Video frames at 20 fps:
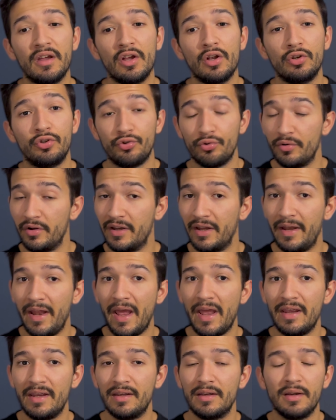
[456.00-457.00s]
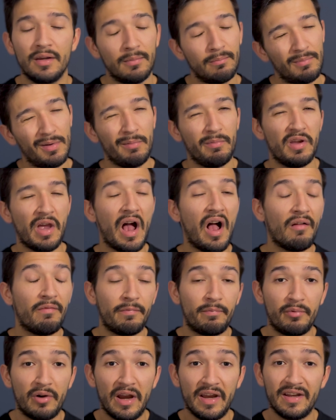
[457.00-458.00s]
during the day, maybe
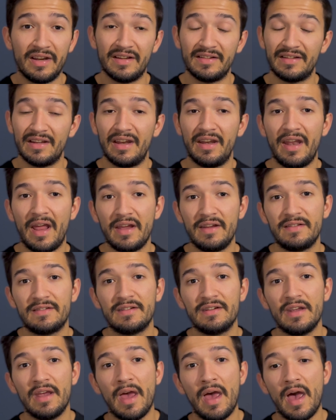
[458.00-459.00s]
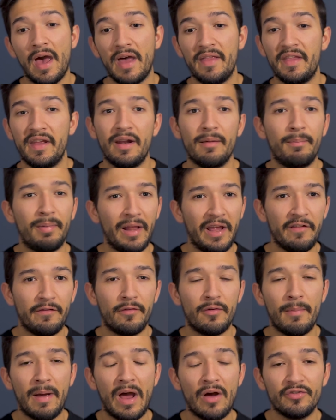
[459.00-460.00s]
half brightness at night, and then I play for
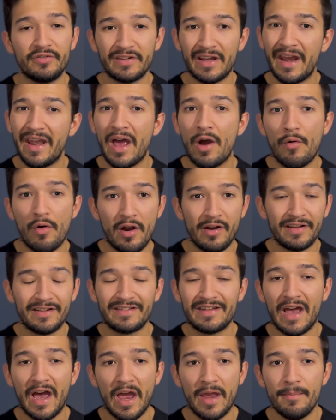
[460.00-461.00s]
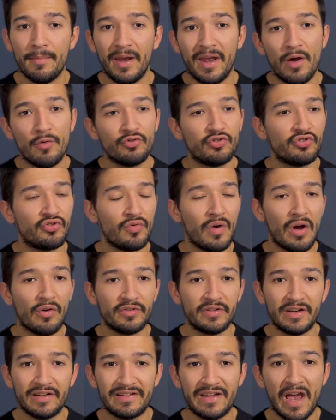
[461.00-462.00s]
about an hour at a time, an hour to 2
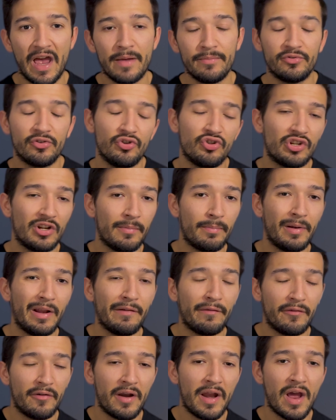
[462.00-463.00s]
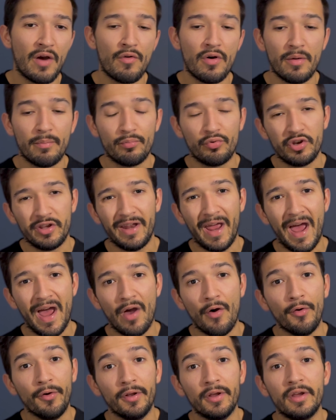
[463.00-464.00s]
hours at a time. So I usually play for an hour, put it
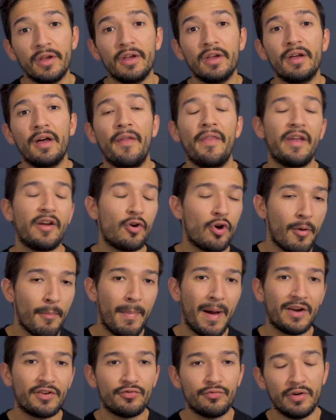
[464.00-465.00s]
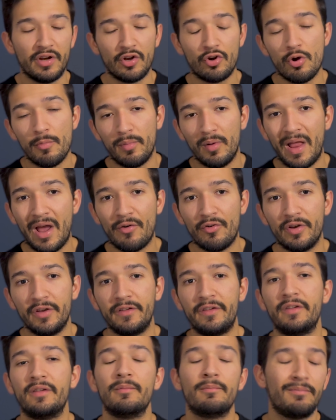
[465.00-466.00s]
down, and then come back to it in a couple
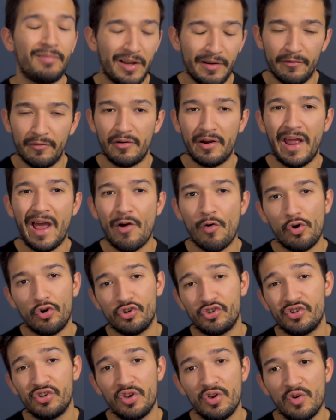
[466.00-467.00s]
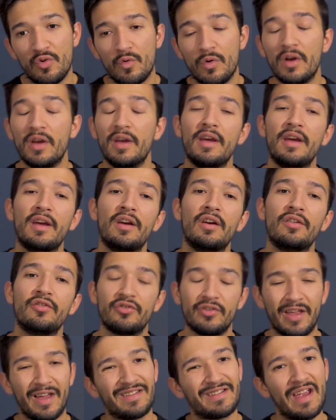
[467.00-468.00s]
hours, play for an hour or two.
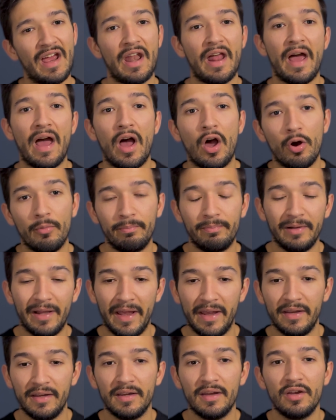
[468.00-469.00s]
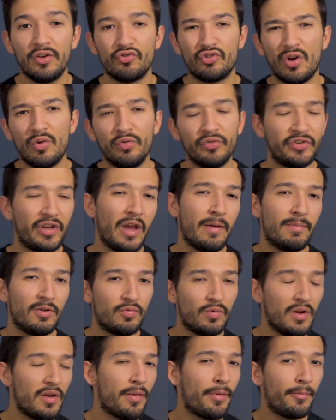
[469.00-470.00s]
So that's kind of how I play. So I will say
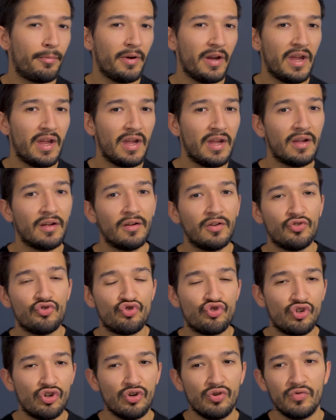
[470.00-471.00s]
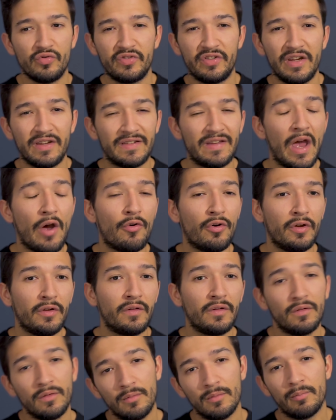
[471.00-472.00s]
between 3 to 6
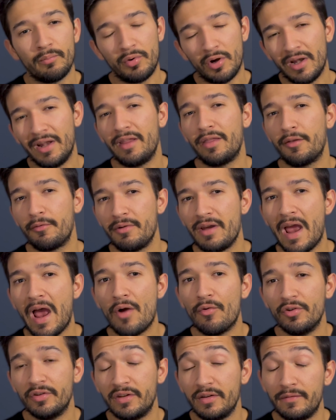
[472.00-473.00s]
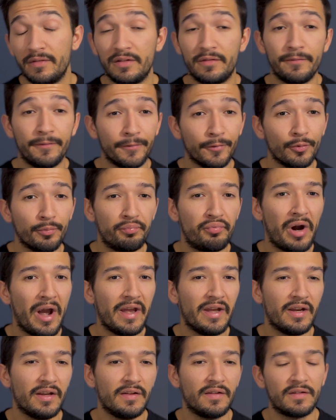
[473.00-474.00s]
hours, probably 3 hours if it's full
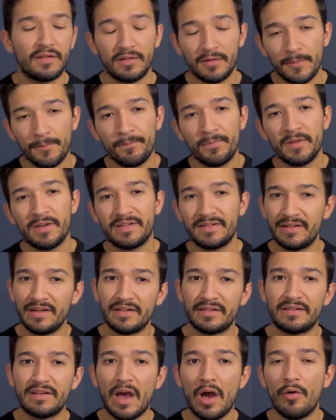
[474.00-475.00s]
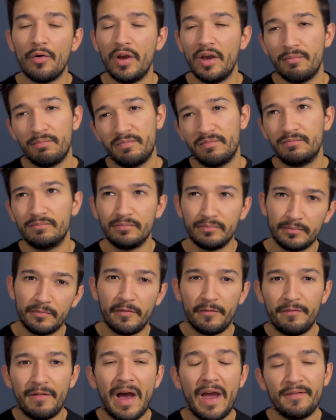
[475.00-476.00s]
brightness,
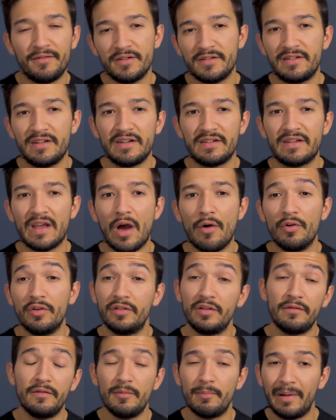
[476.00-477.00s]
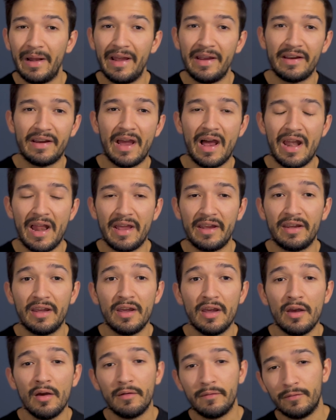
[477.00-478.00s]
5 to 6 hours if you're playing kind of like
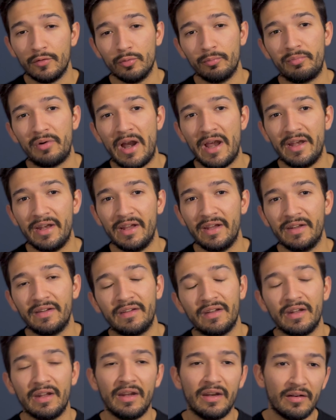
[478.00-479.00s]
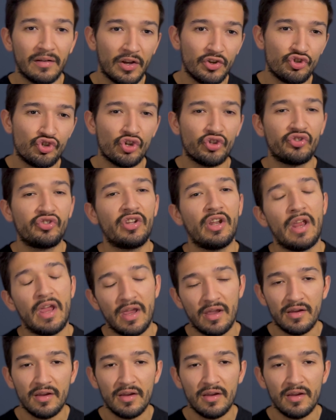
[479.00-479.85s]
full brightness and then adjusting it